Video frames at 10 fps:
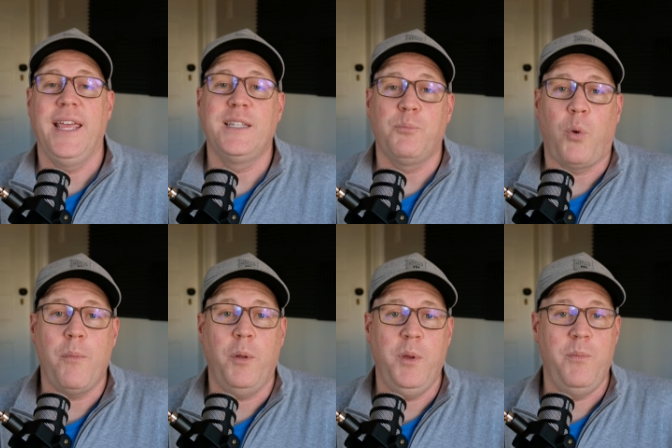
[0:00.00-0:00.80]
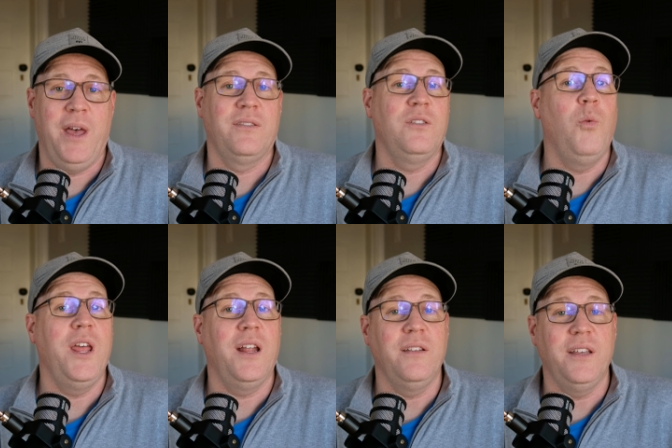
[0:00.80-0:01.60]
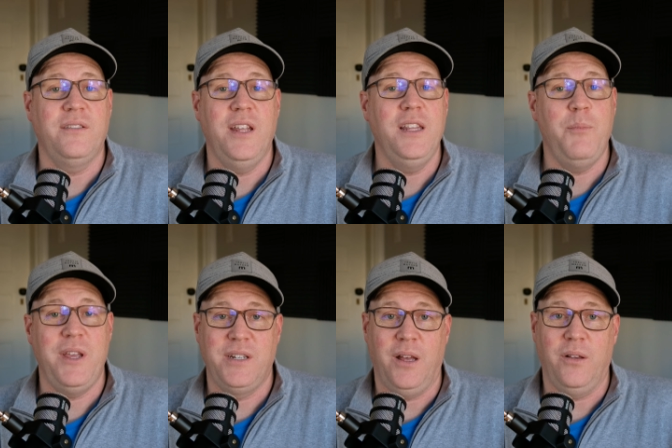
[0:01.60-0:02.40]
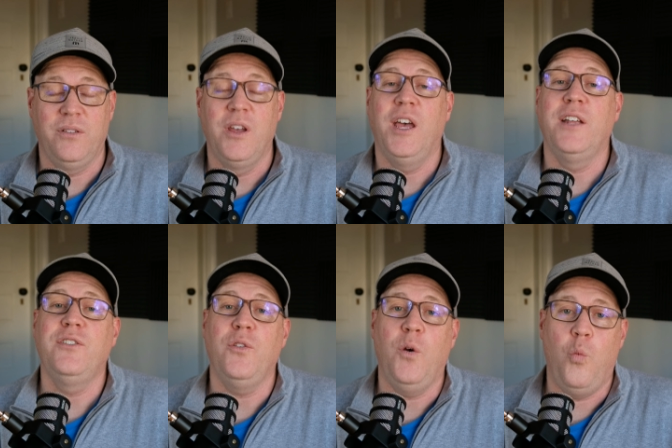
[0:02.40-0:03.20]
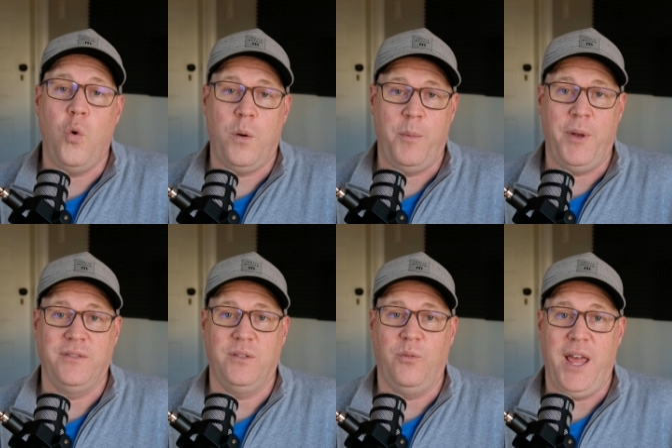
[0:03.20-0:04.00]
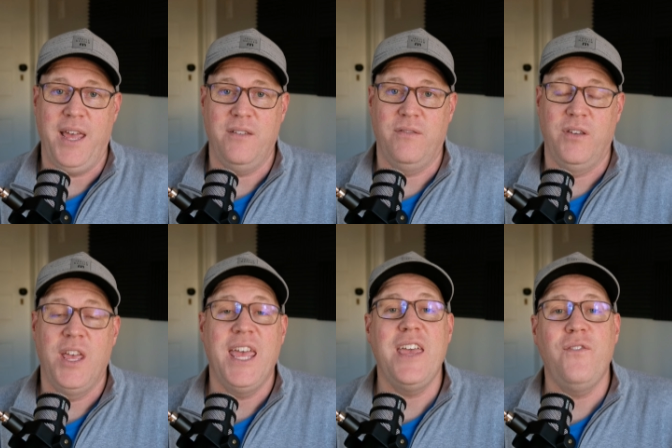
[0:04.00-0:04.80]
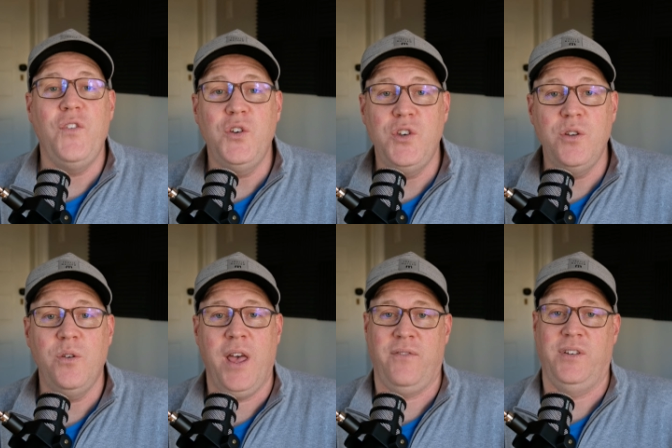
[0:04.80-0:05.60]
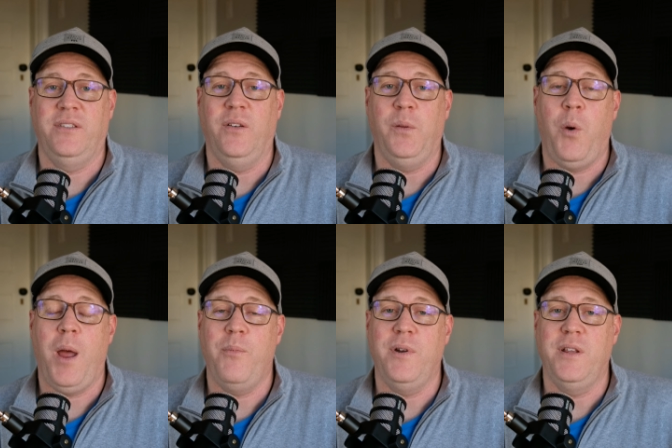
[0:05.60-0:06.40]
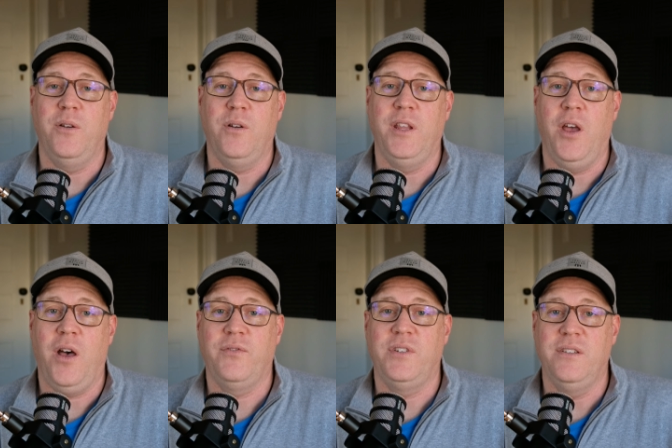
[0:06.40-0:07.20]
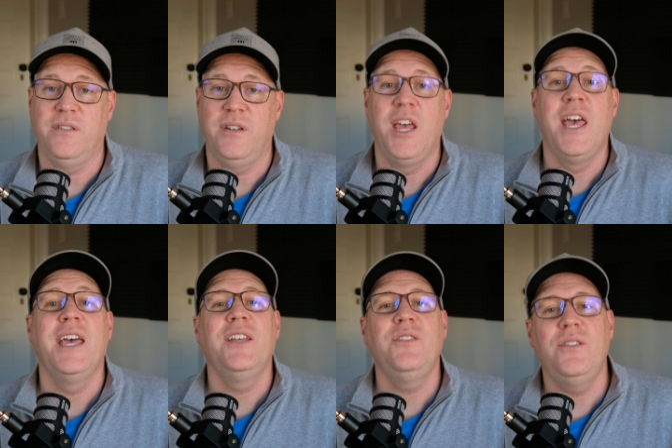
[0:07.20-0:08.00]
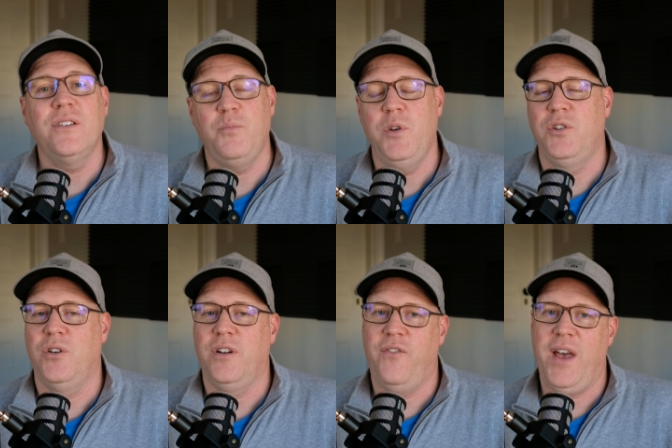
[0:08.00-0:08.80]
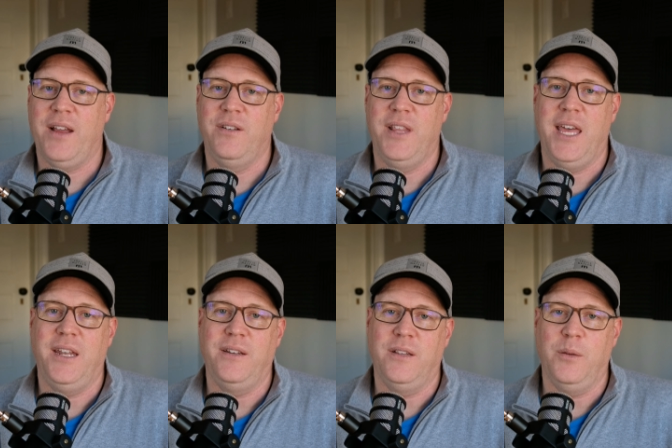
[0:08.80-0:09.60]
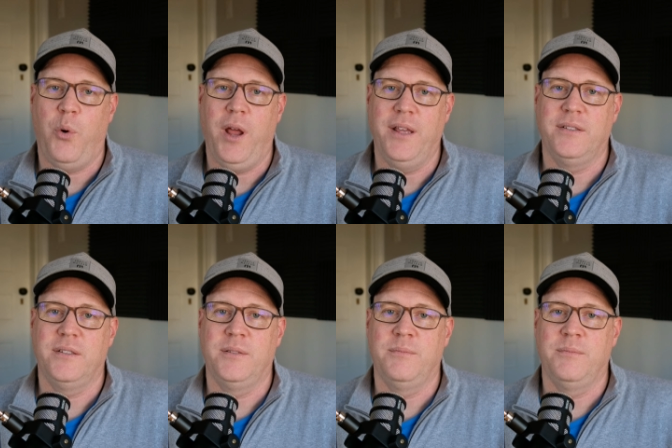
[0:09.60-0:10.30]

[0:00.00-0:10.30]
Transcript: It's probably best to wait on listing the beach house until the warmer months arrive. If you do have to sell the property during the off season, just be sure to factor that into the price.